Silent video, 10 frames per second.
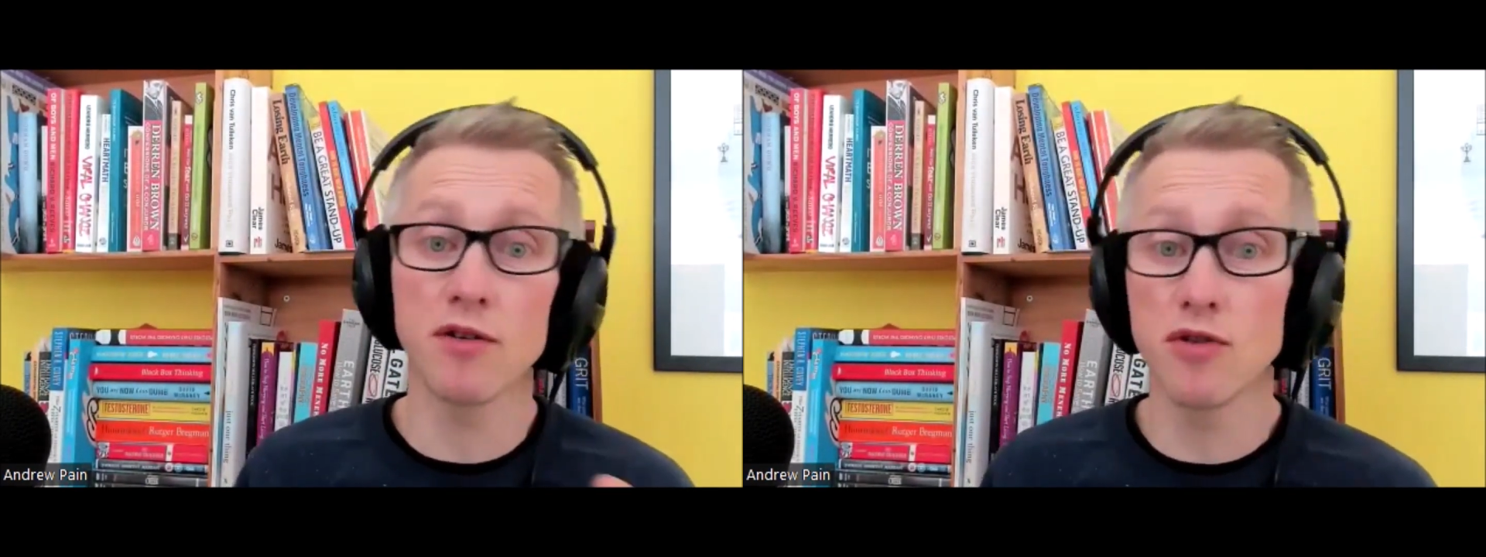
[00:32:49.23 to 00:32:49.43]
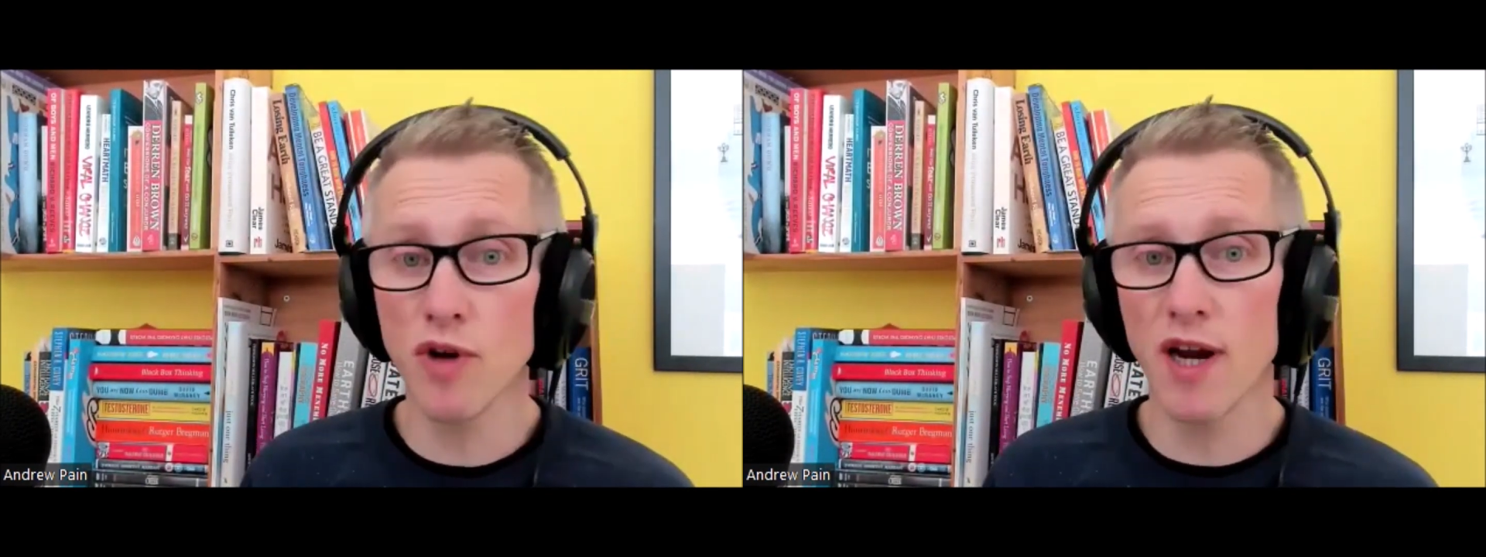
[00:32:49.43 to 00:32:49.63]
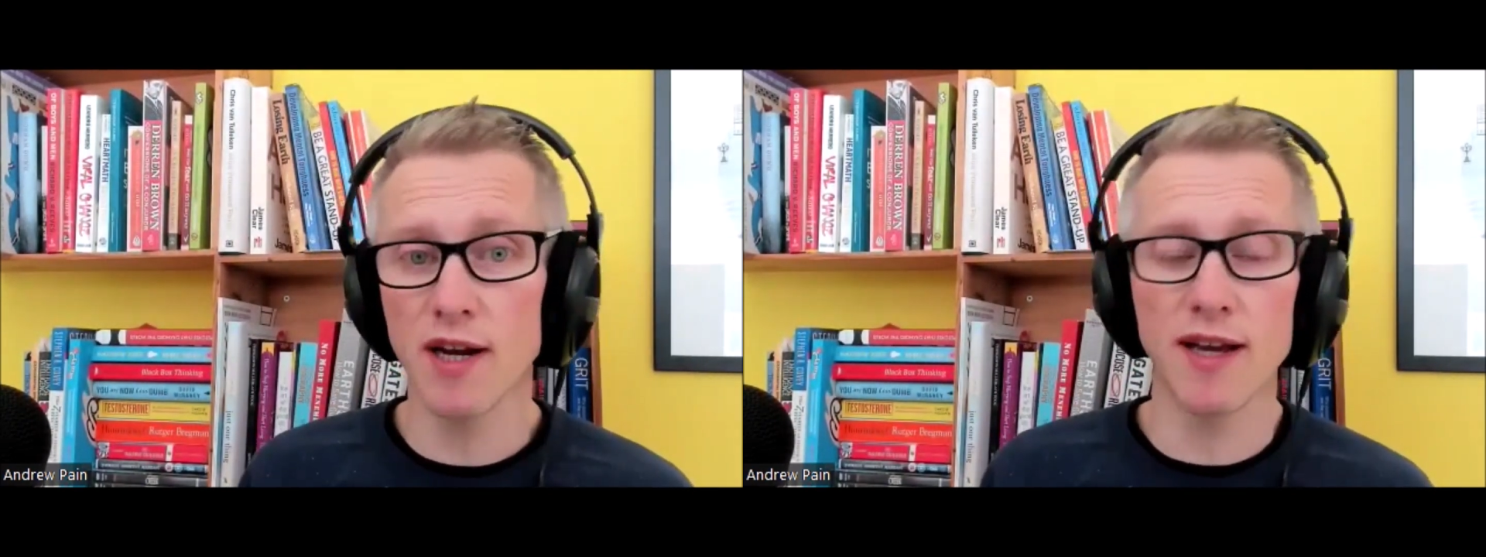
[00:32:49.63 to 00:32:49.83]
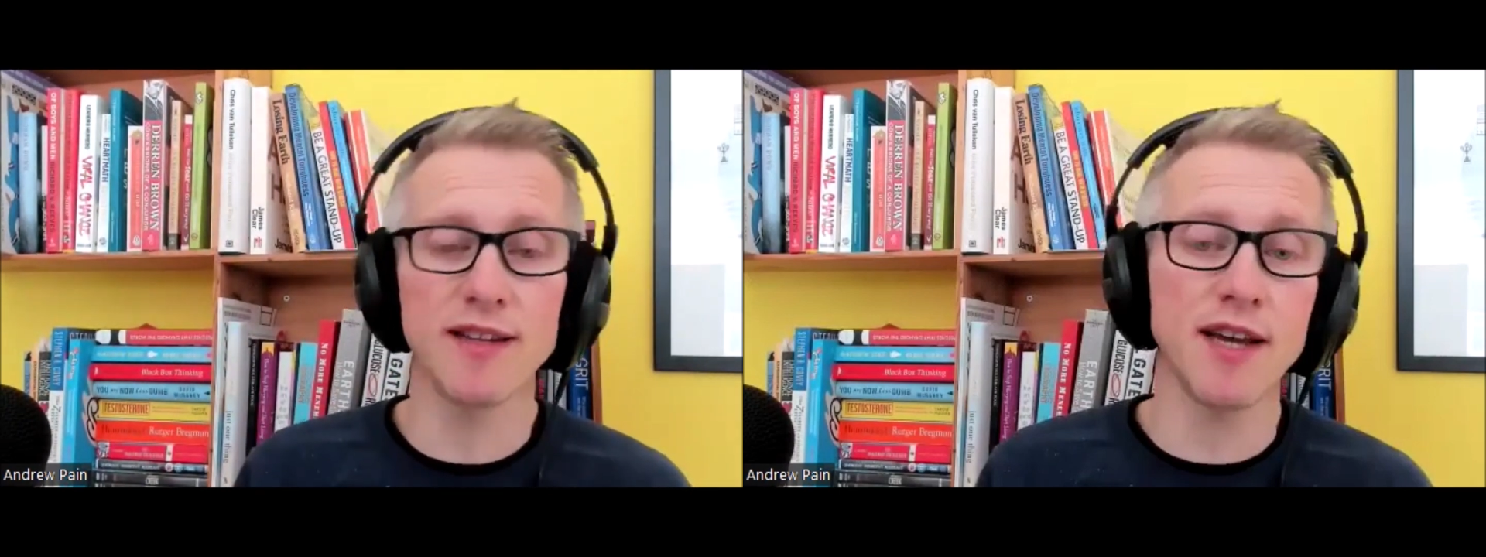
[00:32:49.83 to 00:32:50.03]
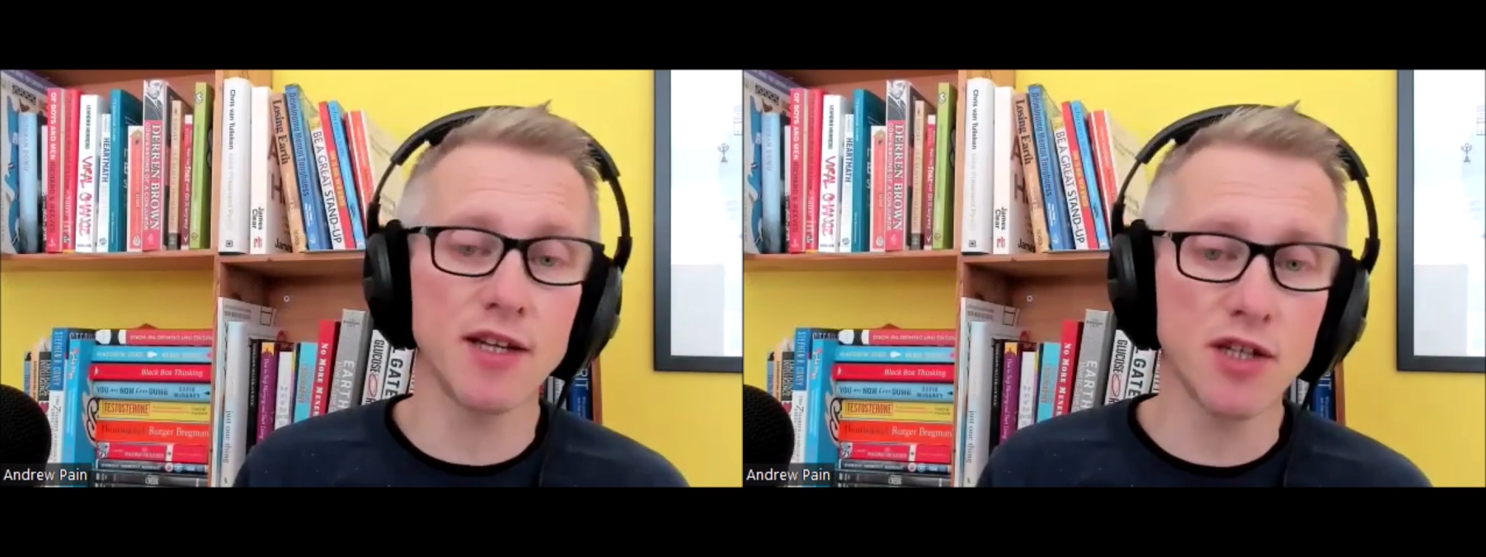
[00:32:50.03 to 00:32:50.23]
and training,
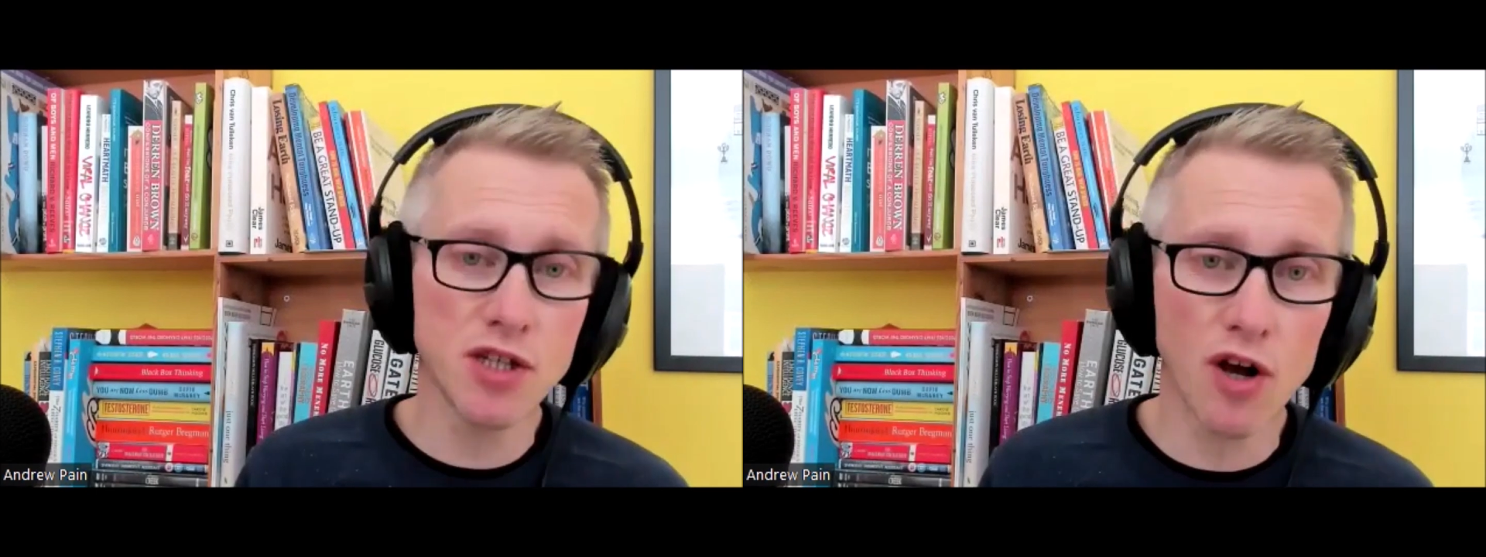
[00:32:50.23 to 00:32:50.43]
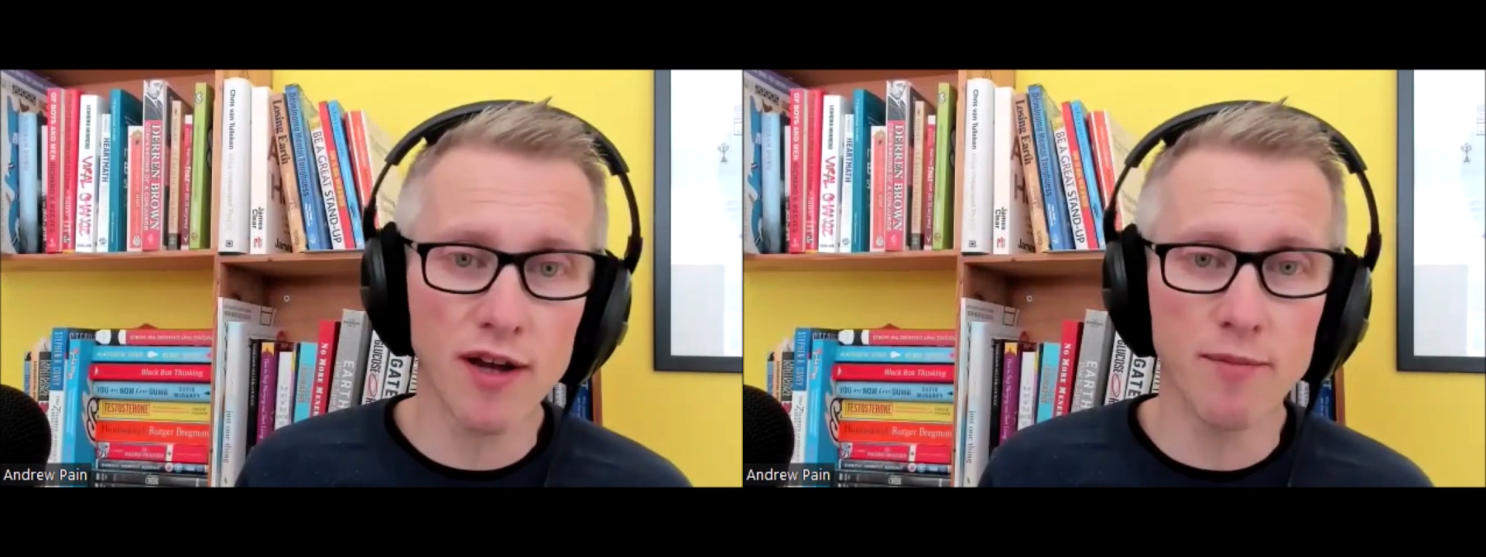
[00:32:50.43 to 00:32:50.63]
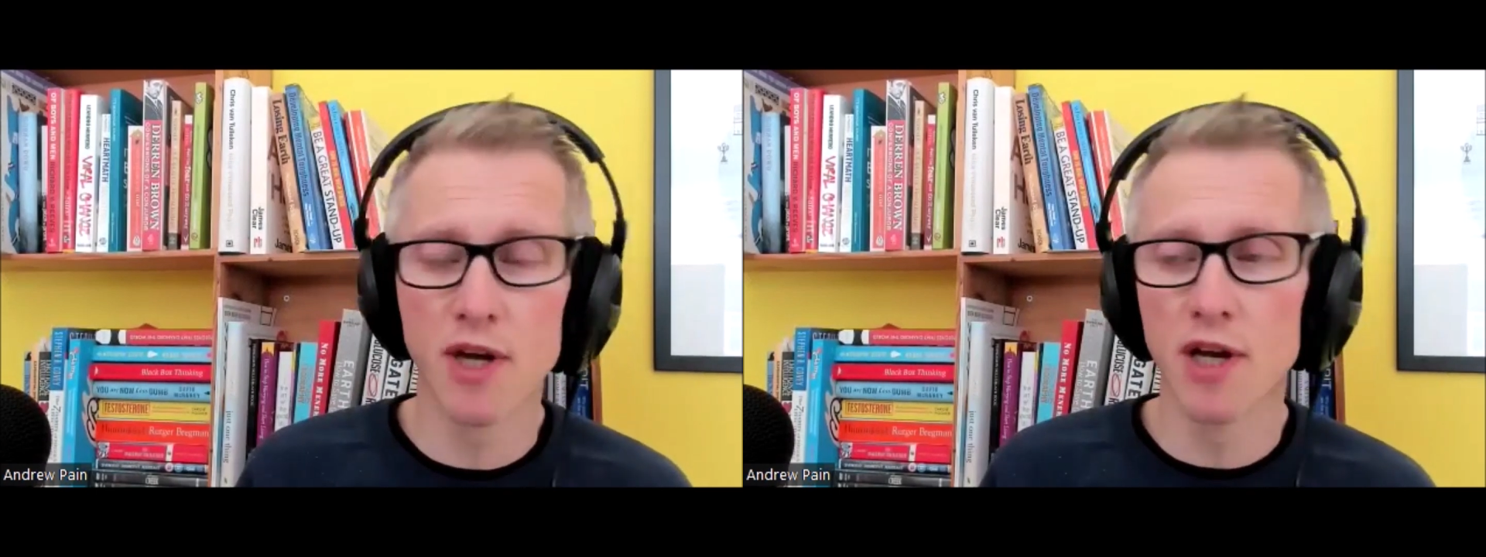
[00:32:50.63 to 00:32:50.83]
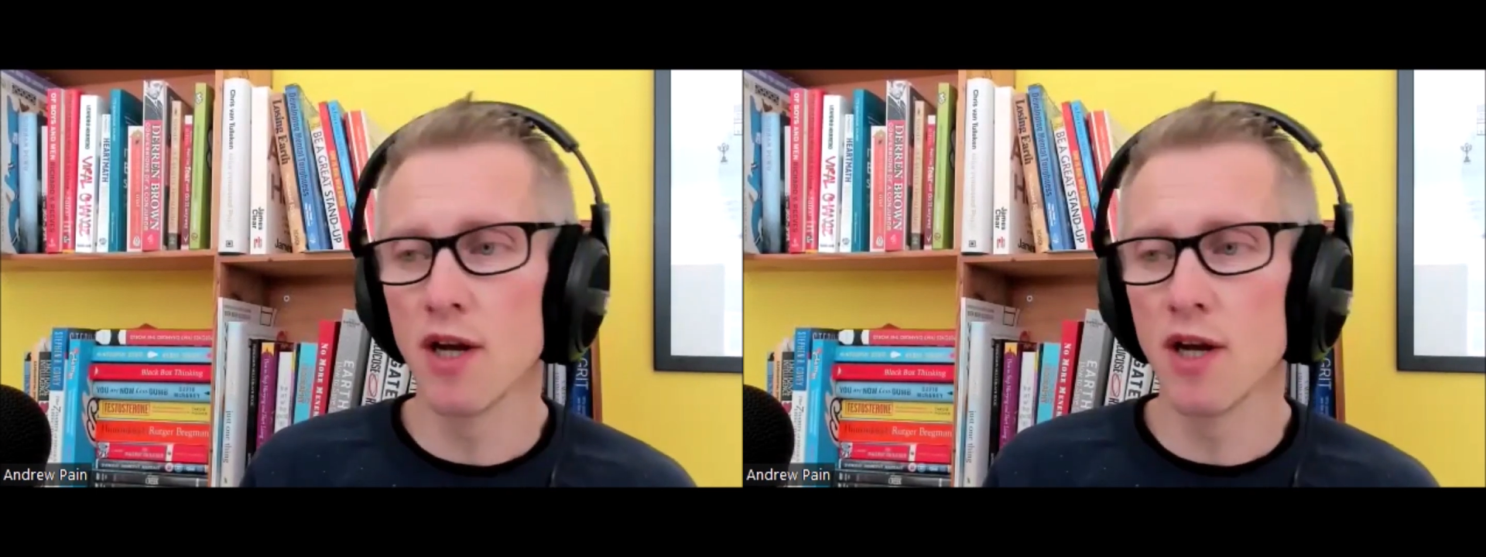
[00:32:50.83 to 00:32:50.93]
it takes time.